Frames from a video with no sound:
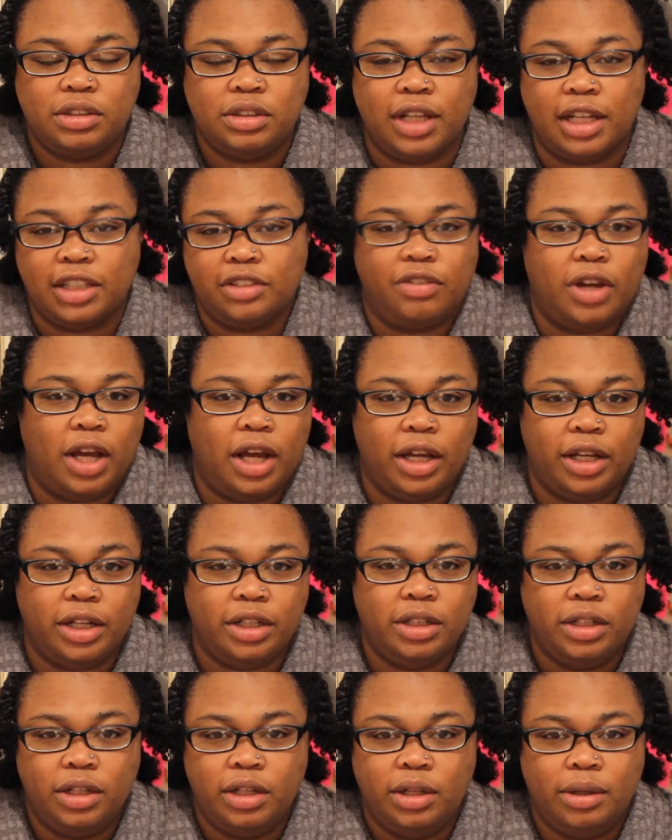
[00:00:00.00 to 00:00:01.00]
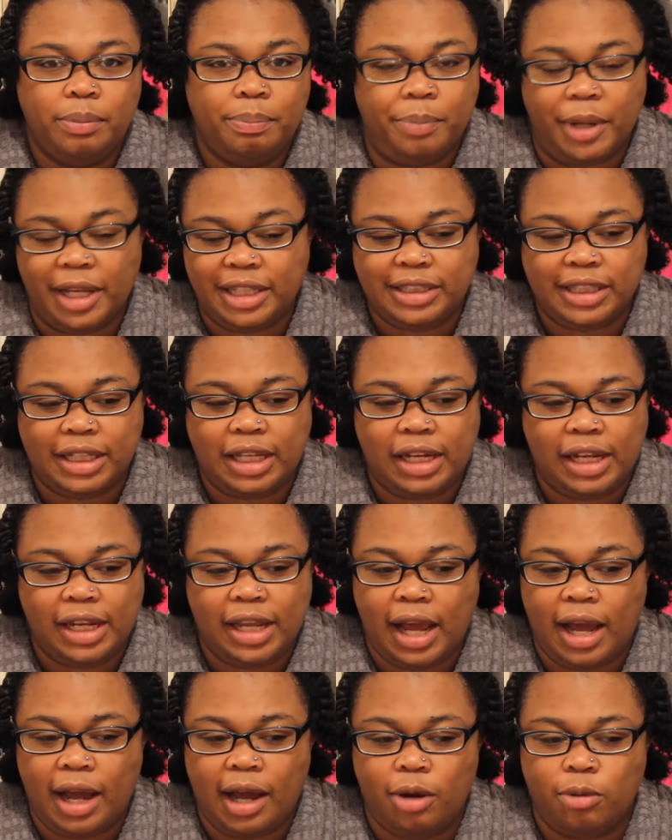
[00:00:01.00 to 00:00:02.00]
that's fine.
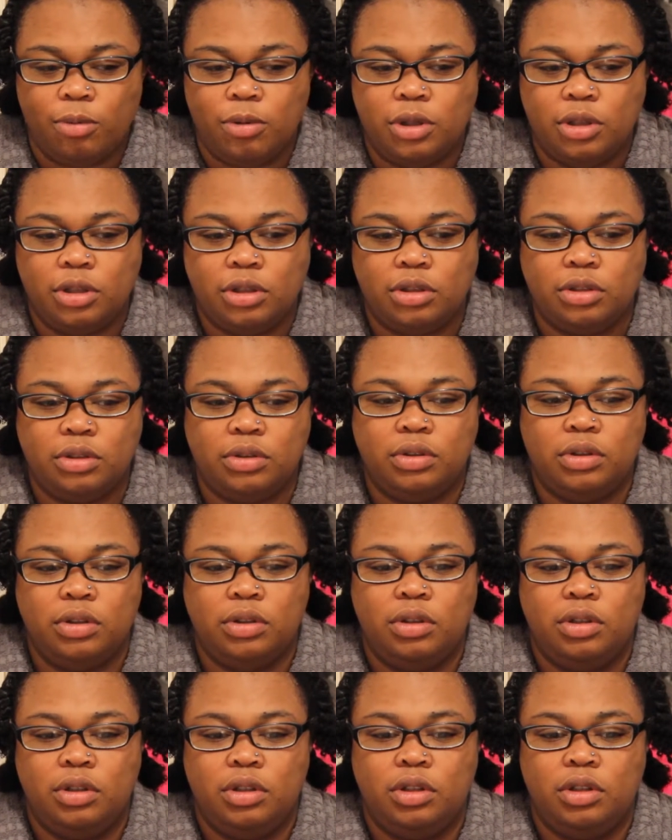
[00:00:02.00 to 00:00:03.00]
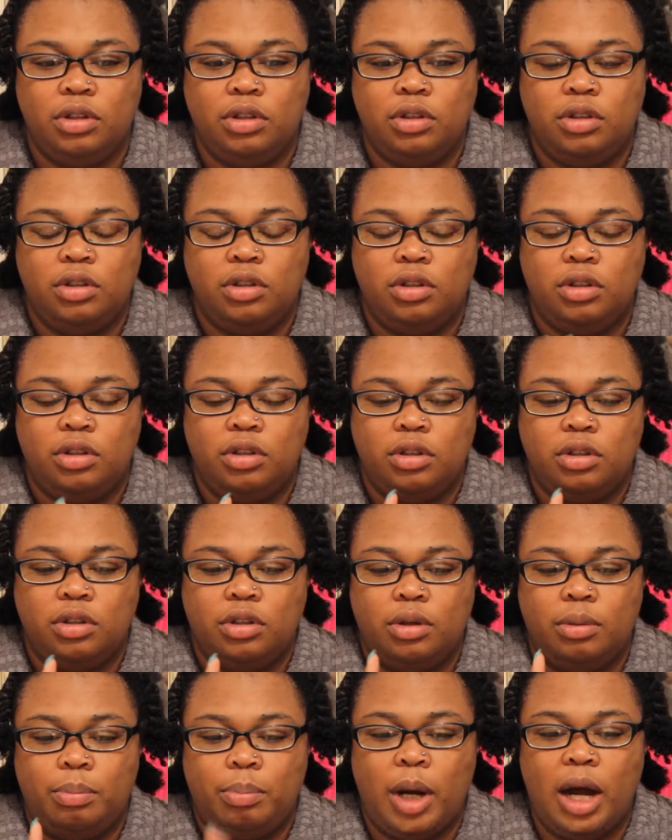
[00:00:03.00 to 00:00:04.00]
Basically I will
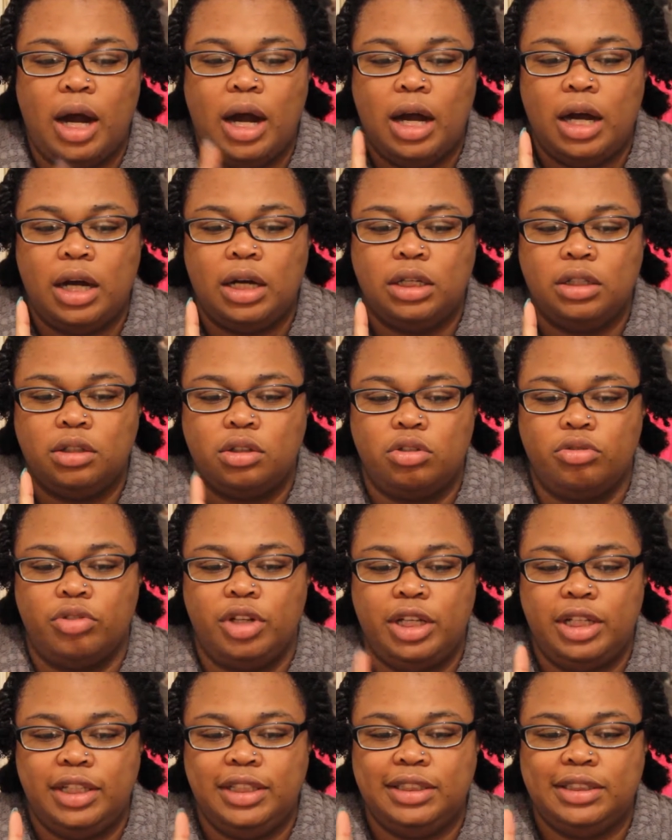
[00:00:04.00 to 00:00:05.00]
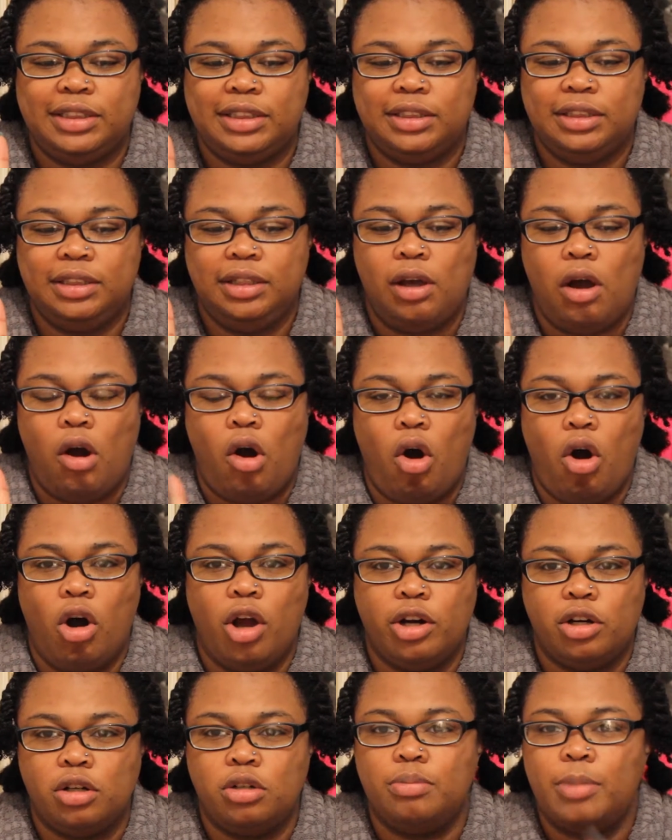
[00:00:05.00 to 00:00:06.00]
part, grease,
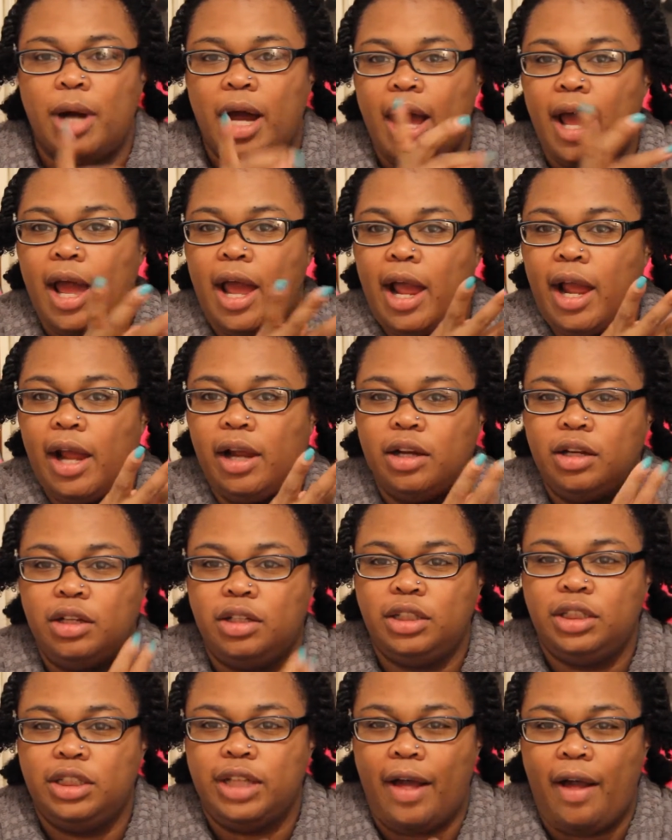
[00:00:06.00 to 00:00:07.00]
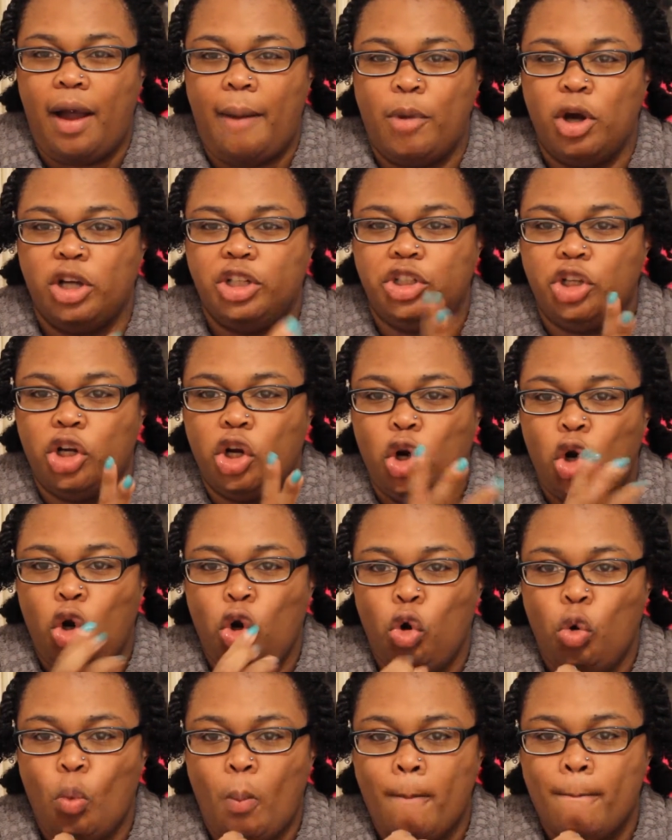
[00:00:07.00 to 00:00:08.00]
oil my hair, get that moisture,
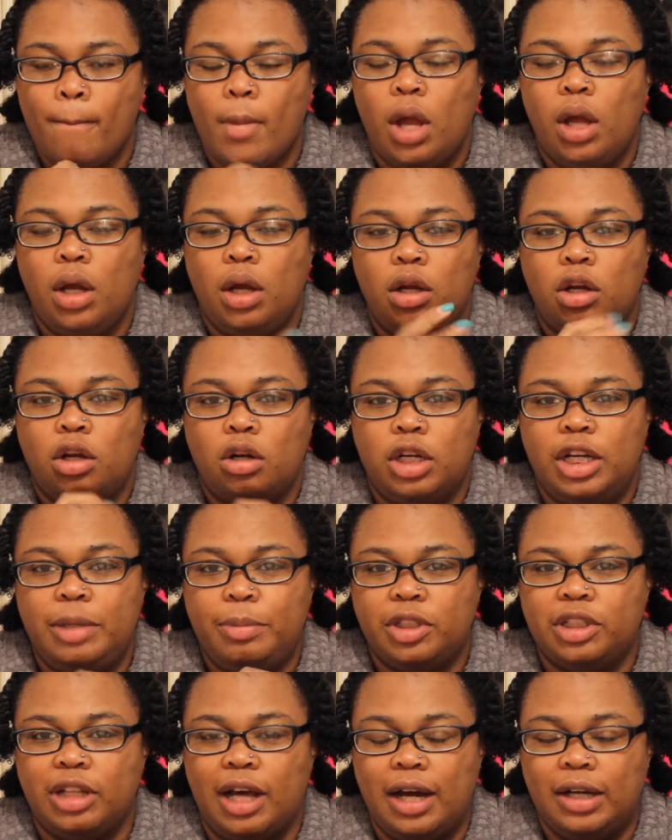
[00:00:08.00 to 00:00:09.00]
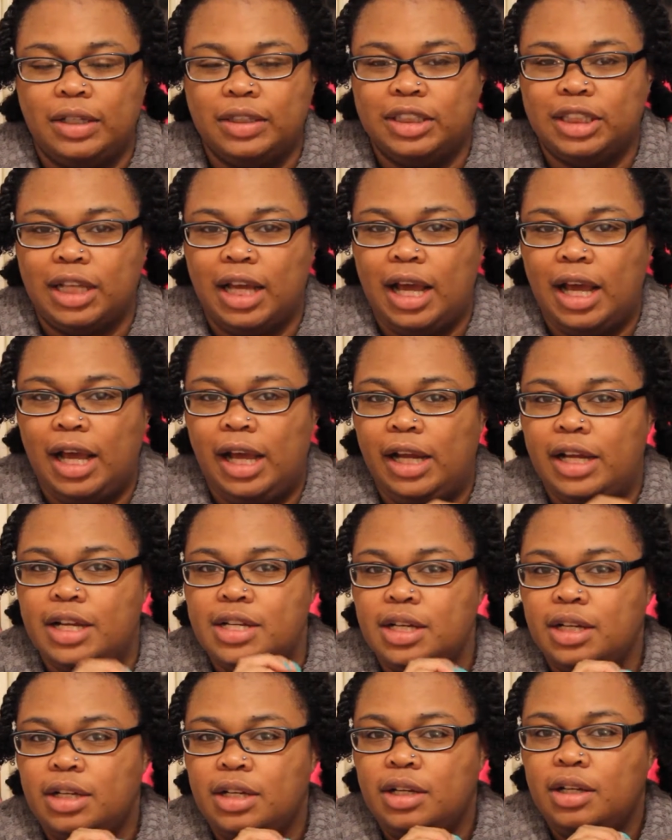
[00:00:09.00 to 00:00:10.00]
cream on the
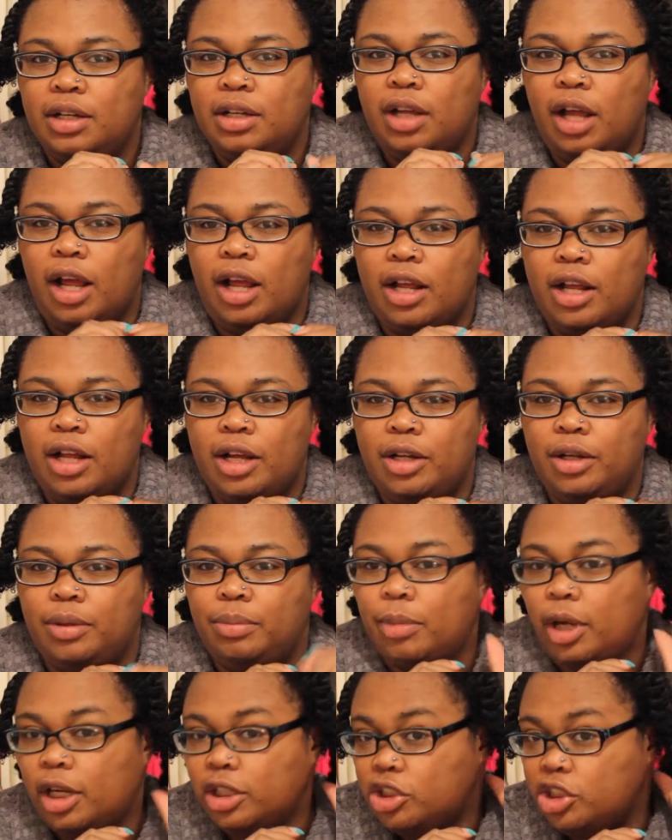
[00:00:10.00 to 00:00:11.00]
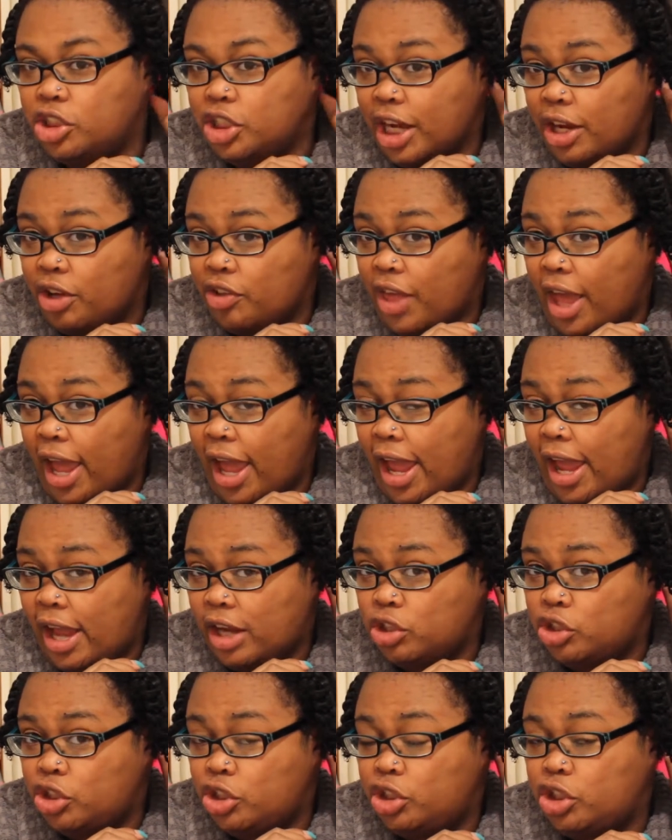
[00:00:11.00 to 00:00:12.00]
outside, gel the
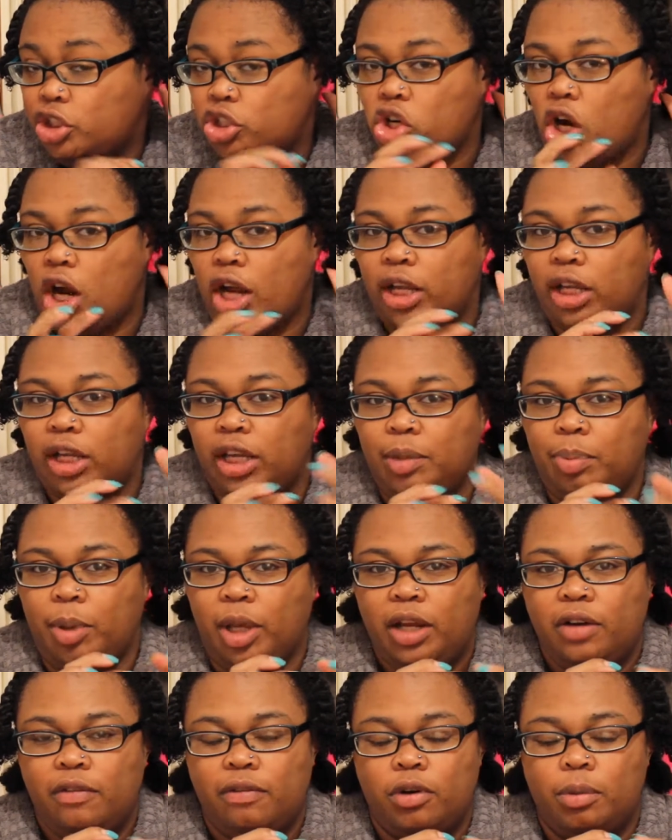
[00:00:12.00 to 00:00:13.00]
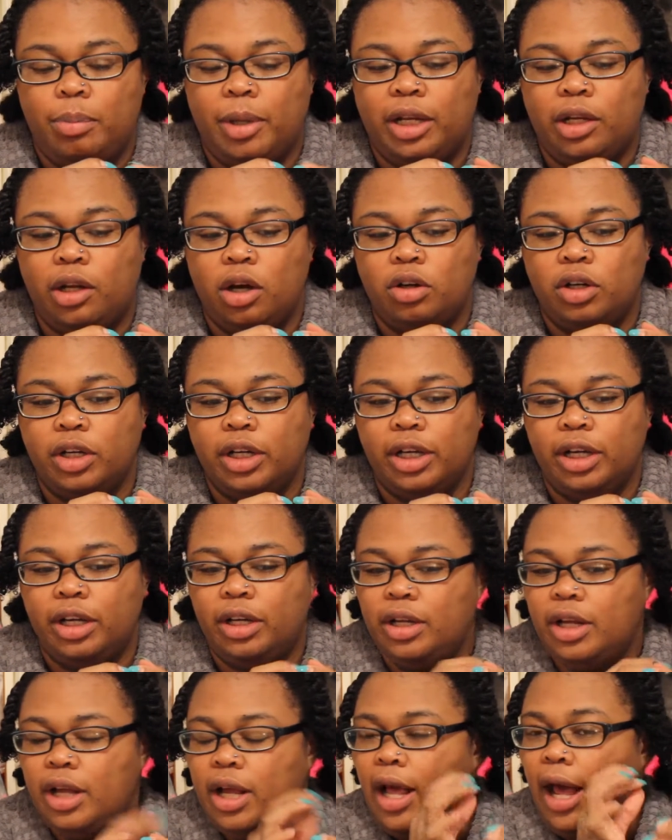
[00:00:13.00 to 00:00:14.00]
edge to try and keep it in for a bit
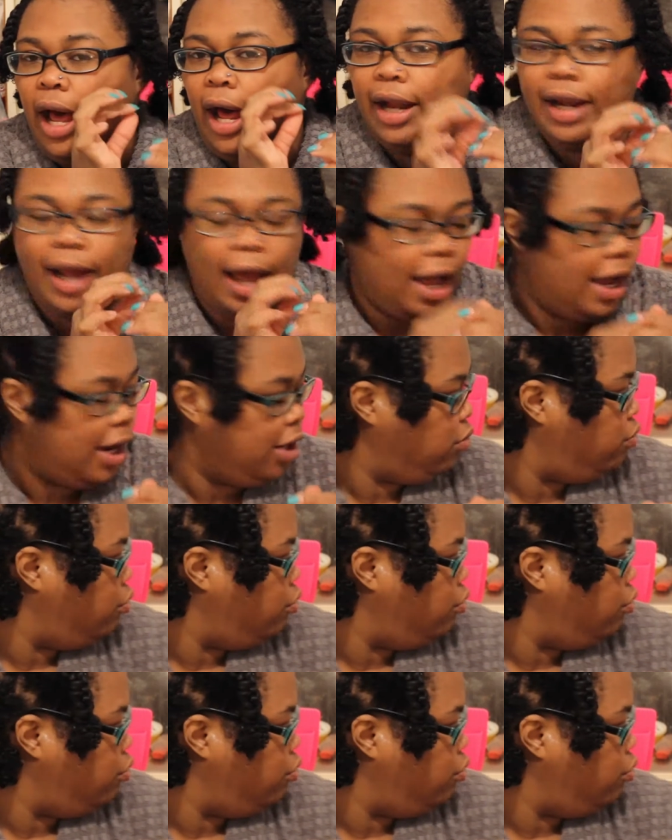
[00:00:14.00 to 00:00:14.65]
longer, and I